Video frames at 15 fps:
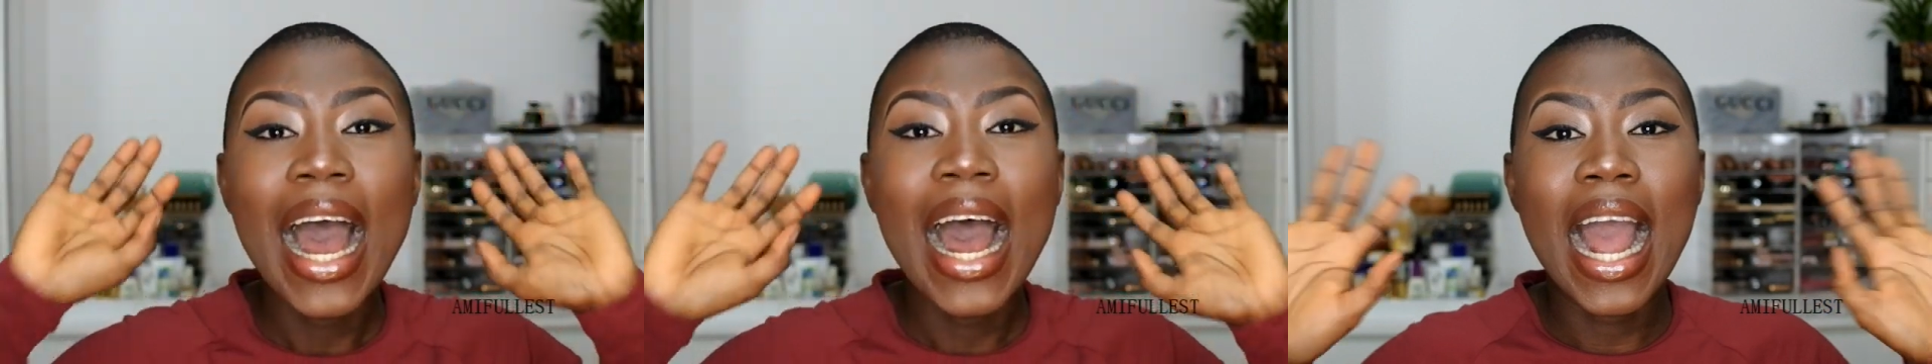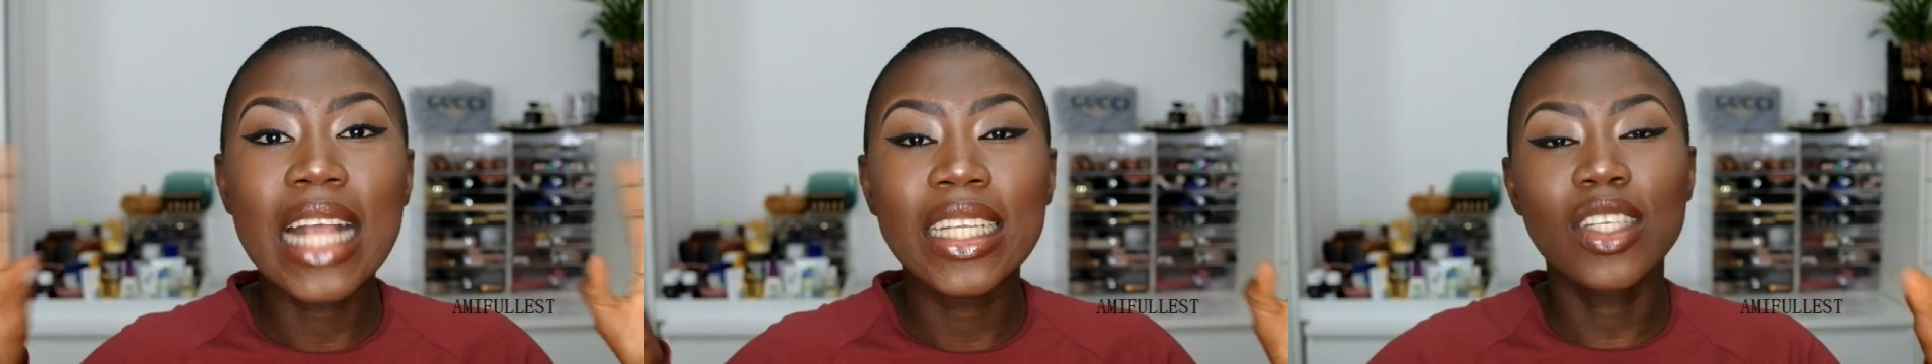
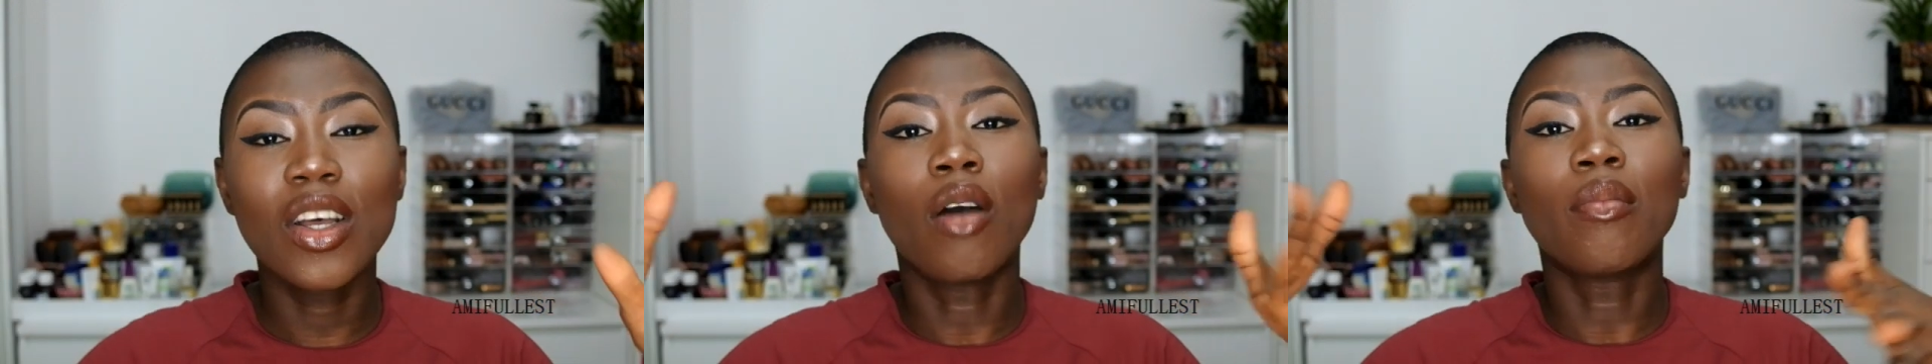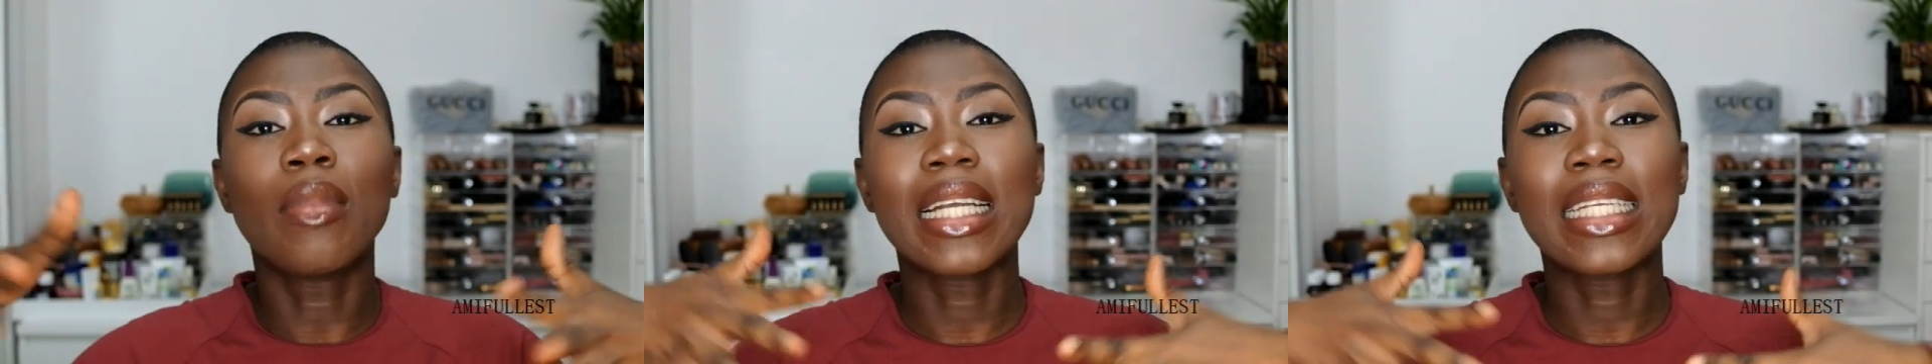I use it
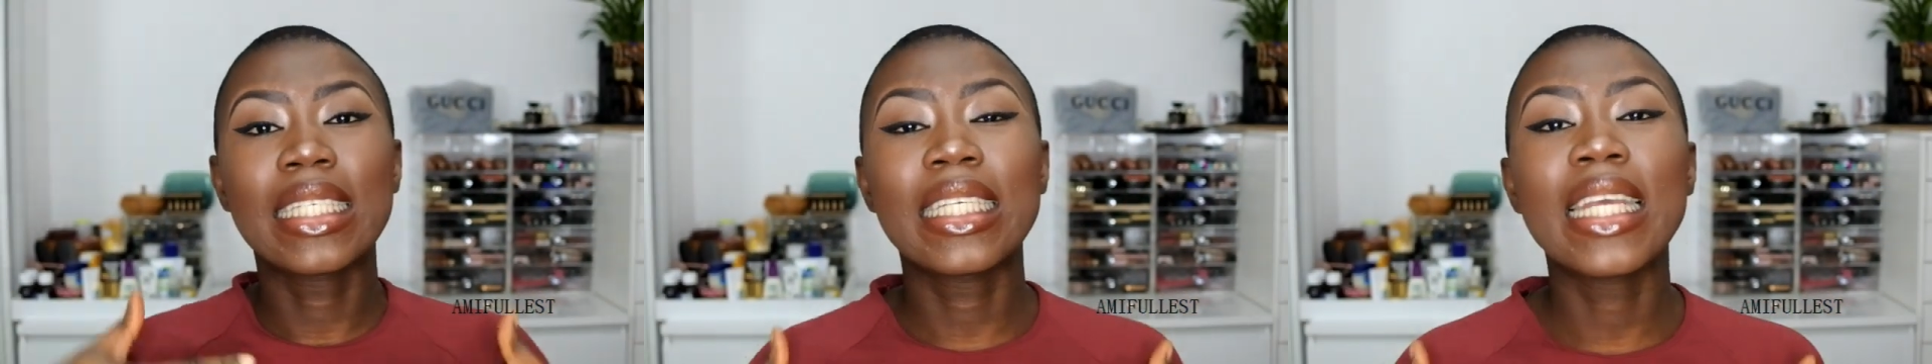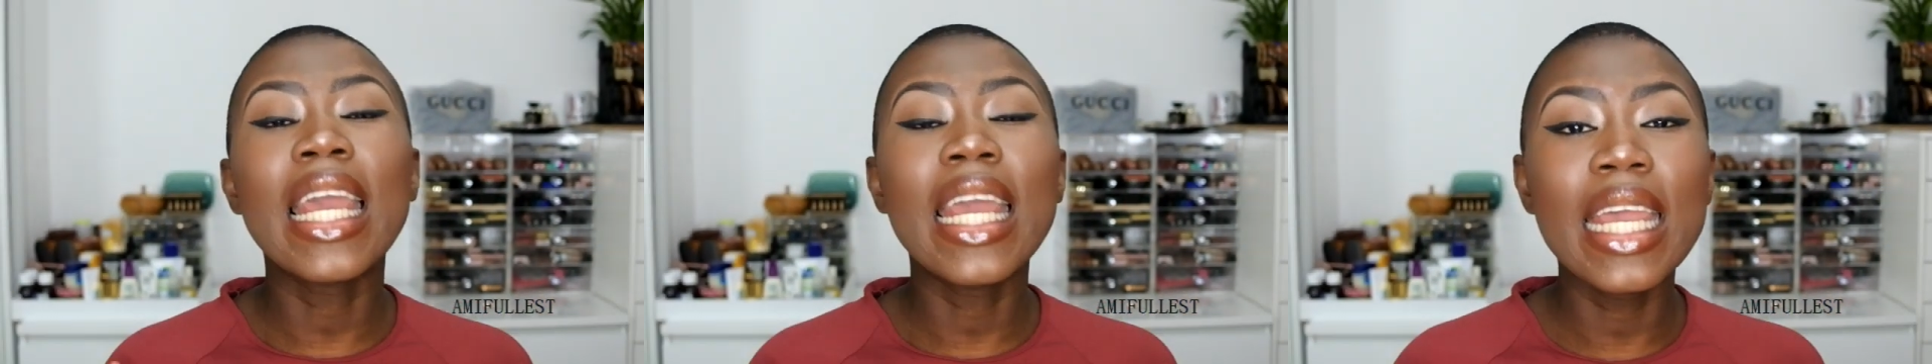on my
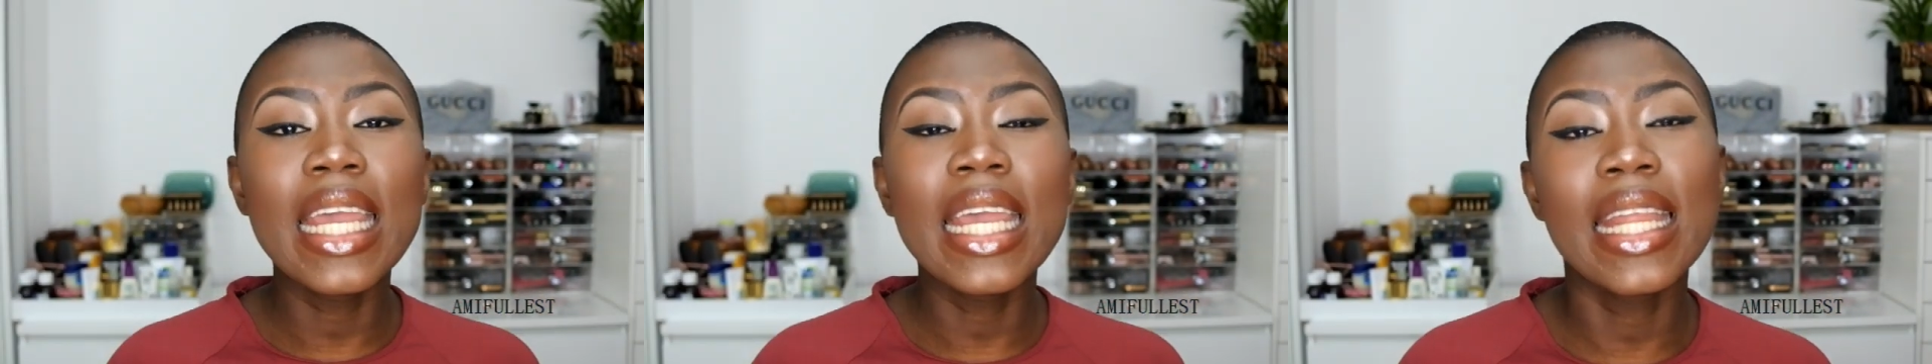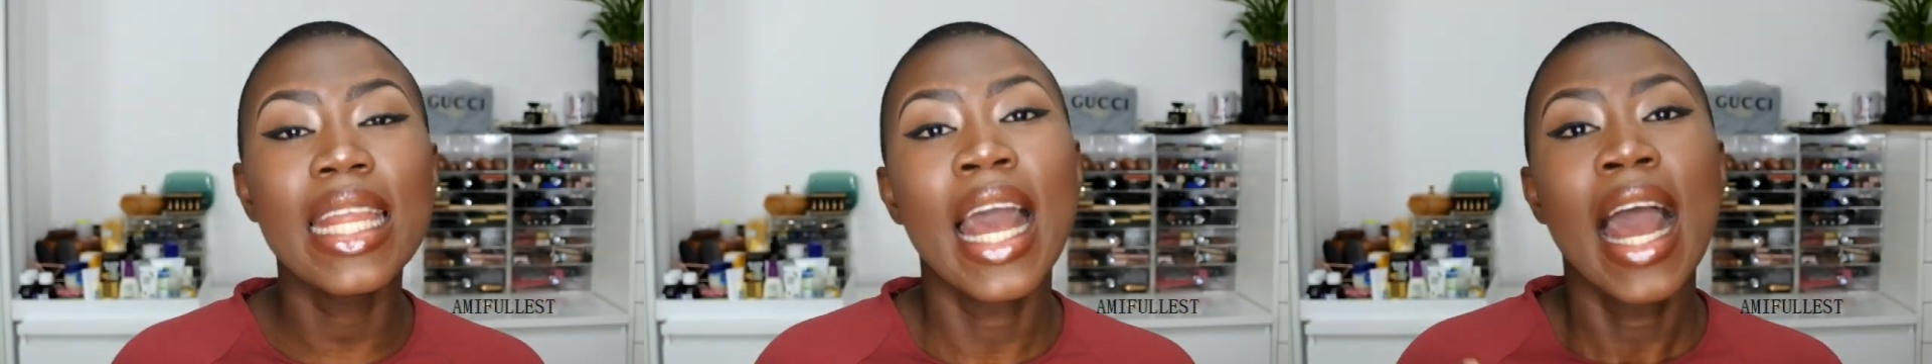
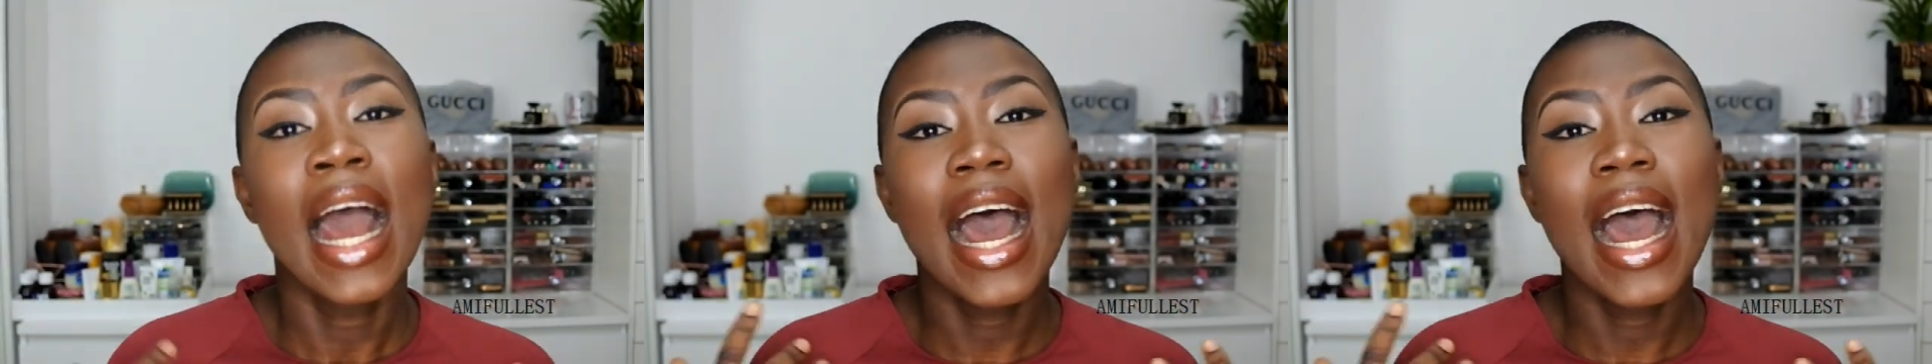skin,